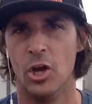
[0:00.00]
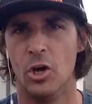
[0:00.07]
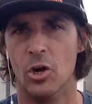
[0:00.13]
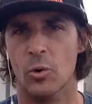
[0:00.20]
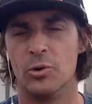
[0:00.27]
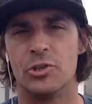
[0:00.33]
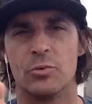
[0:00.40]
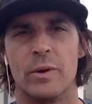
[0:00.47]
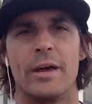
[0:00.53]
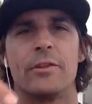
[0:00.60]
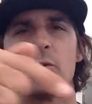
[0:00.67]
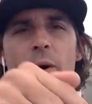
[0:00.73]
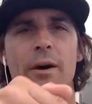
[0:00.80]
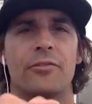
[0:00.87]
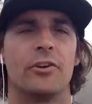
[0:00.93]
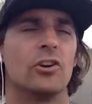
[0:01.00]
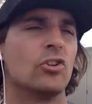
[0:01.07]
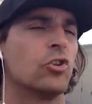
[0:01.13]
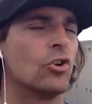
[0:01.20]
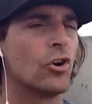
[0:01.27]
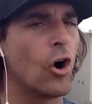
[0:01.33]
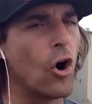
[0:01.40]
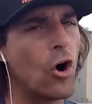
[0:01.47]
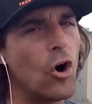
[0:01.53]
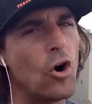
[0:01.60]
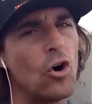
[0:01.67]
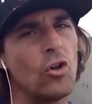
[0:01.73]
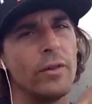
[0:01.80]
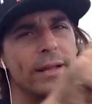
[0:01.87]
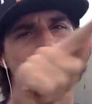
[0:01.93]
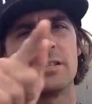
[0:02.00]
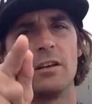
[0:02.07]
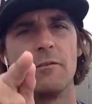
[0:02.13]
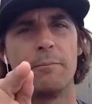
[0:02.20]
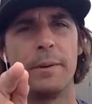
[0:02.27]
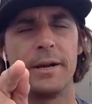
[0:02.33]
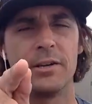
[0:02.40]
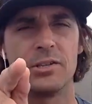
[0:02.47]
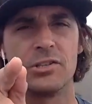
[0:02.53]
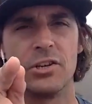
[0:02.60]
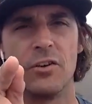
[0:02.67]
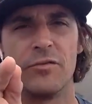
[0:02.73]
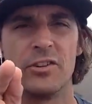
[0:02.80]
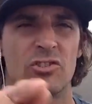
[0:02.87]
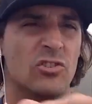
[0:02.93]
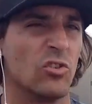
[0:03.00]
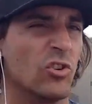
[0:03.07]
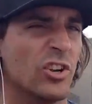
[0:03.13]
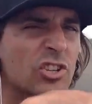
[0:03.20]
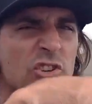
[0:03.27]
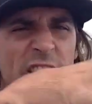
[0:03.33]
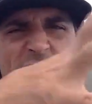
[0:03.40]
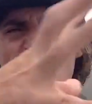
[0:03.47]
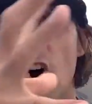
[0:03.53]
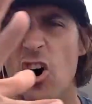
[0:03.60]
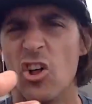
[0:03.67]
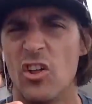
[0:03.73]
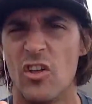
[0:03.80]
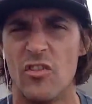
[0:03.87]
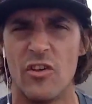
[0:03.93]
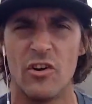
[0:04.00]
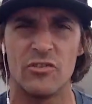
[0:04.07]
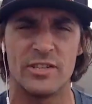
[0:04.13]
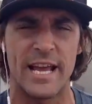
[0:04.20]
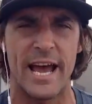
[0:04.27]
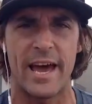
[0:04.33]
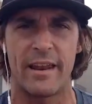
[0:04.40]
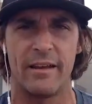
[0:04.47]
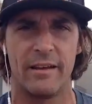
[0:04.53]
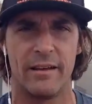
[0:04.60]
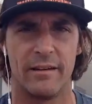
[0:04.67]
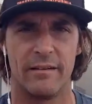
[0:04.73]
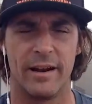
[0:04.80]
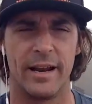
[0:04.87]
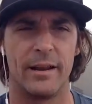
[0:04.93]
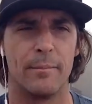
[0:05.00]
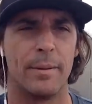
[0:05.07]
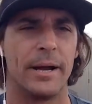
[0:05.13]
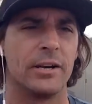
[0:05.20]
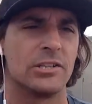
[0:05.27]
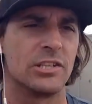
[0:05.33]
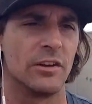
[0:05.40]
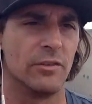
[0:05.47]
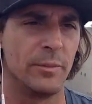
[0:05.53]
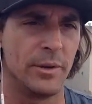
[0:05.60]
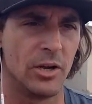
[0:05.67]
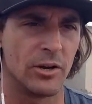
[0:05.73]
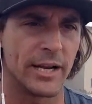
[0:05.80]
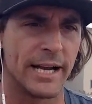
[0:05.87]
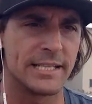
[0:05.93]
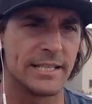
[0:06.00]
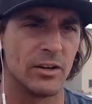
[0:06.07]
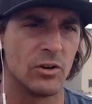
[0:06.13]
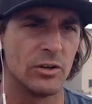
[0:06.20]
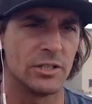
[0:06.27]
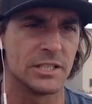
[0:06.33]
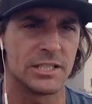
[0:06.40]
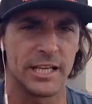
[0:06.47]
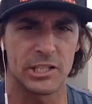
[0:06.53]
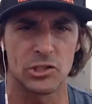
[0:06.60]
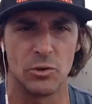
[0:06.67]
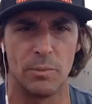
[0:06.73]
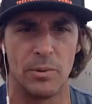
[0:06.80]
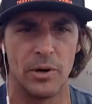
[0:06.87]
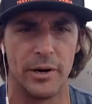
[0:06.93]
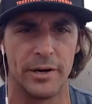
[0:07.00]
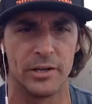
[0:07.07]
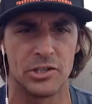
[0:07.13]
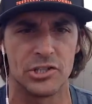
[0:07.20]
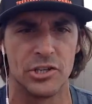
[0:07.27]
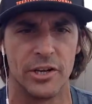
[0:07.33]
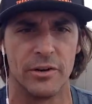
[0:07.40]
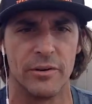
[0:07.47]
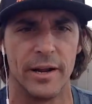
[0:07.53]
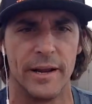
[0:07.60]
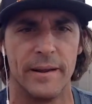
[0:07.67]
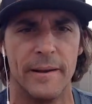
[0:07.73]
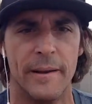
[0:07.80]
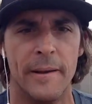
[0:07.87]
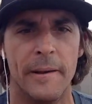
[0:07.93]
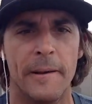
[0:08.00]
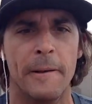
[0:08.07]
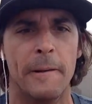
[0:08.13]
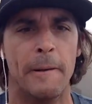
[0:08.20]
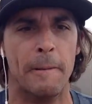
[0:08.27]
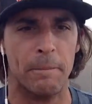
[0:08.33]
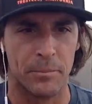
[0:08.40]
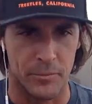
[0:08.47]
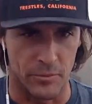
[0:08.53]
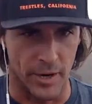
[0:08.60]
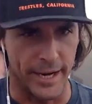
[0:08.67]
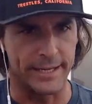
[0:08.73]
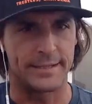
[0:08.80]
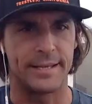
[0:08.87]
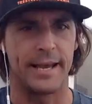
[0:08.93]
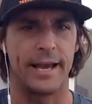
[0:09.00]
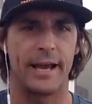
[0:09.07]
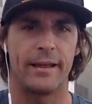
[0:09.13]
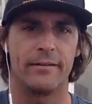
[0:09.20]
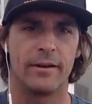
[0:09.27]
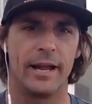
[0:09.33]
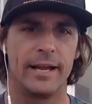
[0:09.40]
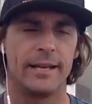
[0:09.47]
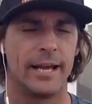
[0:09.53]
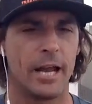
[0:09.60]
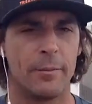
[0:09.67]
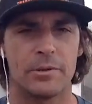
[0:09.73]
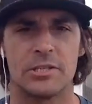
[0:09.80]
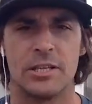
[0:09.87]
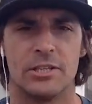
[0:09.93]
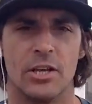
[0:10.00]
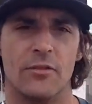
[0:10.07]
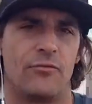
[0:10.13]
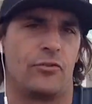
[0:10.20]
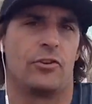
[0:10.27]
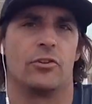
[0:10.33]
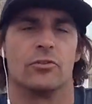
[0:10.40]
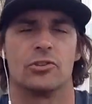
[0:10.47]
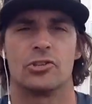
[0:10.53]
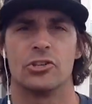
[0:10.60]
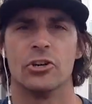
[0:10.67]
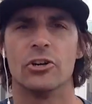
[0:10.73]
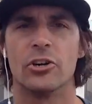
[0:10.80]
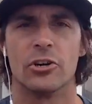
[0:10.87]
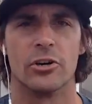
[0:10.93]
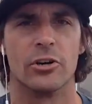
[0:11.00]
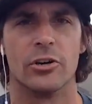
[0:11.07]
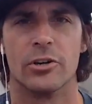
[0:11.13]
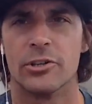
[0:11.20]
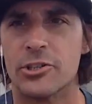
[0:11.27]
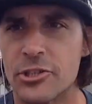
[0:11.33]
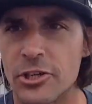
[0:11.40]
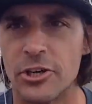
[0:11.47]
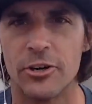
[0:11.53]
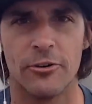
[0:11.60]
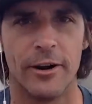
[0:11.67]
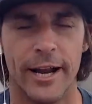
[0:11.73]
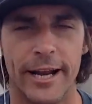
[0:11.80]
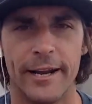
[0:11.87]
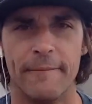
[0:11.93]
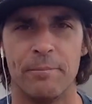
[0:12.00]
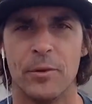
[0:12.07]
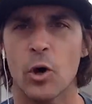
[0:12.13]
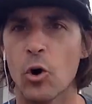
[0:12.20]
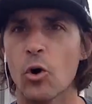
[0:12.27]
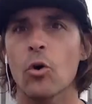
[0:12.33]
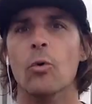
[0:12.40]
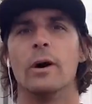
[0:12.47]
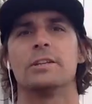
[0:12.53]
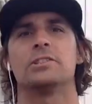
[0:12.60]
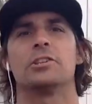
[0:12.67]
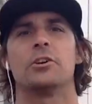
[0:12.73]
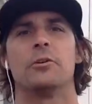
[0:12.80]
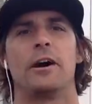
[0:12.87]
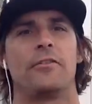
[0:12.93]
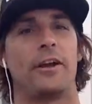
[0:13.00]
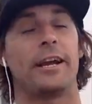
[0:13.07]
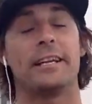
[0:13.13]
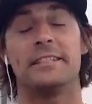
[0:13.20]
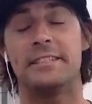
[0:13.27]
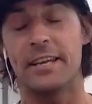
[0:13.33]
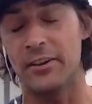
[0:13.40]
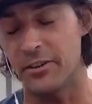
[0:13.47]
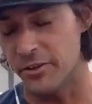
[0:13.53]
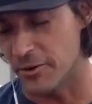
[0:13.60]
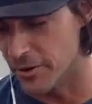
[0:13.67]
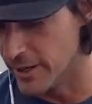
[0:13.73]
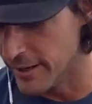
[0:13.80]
or would you rather go out there and learn all that stuff by yourself than to learn to check all of the data, right, by yourself? Let me know, guys. And i am going to this next little part here. I'll show you, right? Right, Tad, right? 9% done for you. Sure, sure, right? Who wants to go out there? I can tell you,